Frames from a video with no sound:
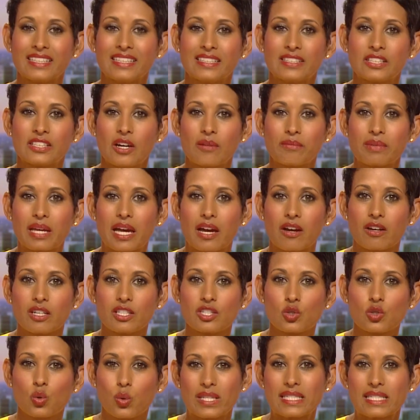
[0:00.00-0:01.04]
Time now
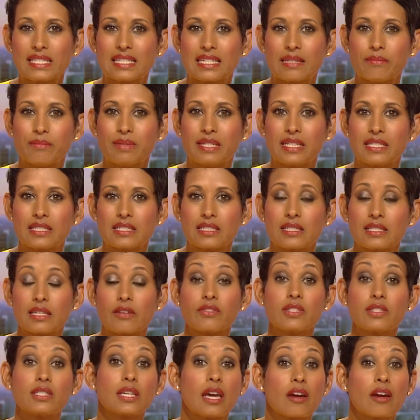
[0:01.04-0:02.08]
is 20 minutes to
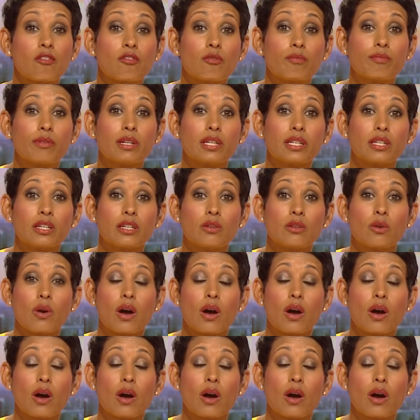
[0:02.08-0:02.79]
seven. Sarah will bring you